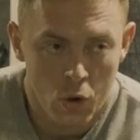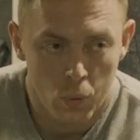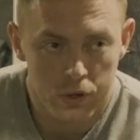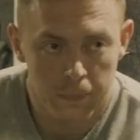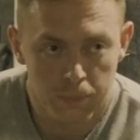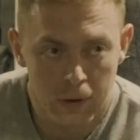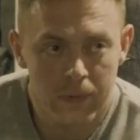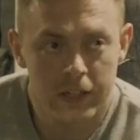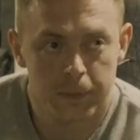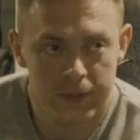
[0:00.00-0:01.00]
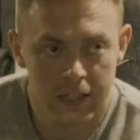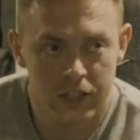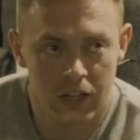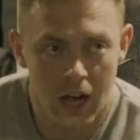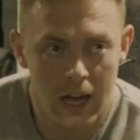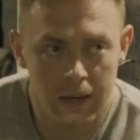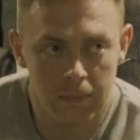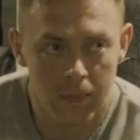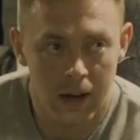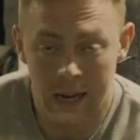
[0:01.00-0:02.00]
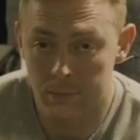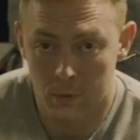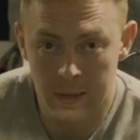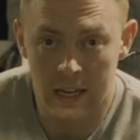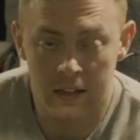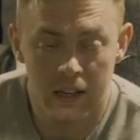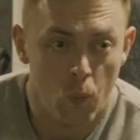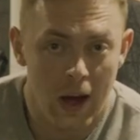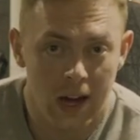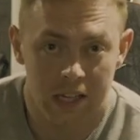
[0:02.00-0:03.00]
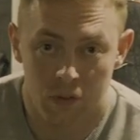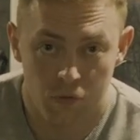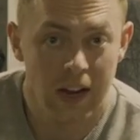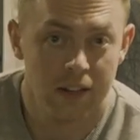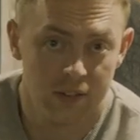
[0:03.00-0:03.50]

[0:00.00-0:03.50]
What a privileged position I am to be in, where I can face